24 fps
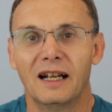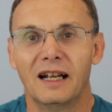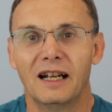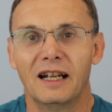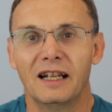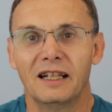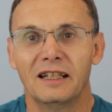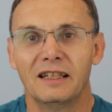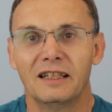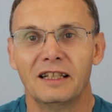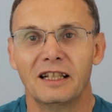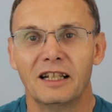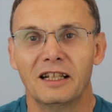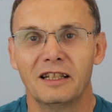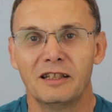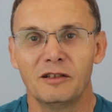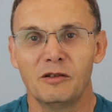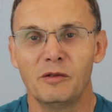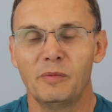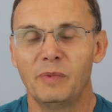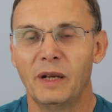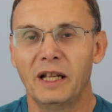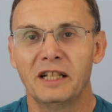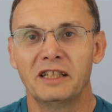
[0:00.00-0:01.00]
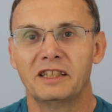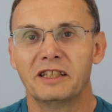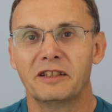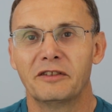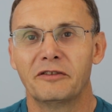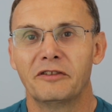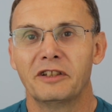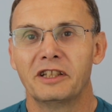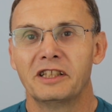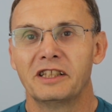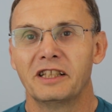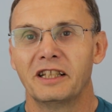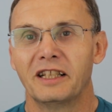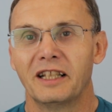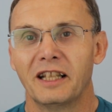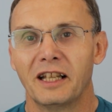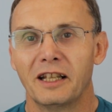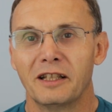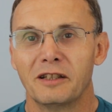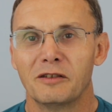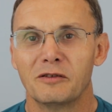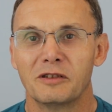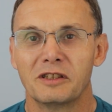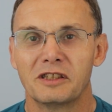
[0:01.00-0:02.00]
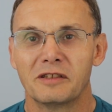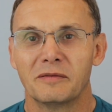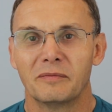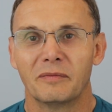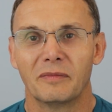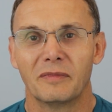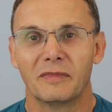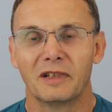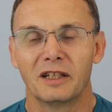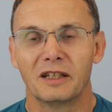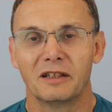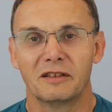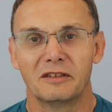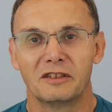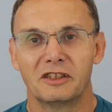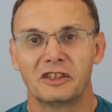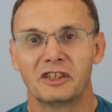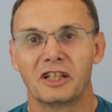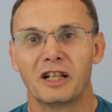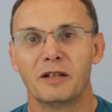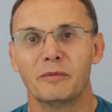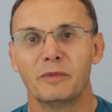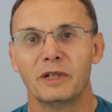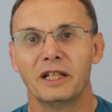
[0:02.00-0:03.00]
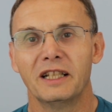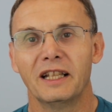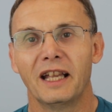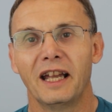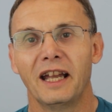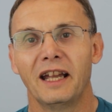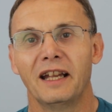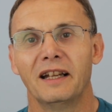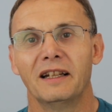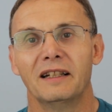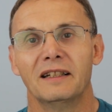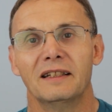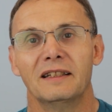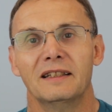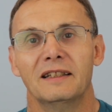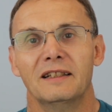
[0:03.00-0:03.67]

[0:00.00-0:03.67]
And there were plenty of fish in there. There was some chub in there,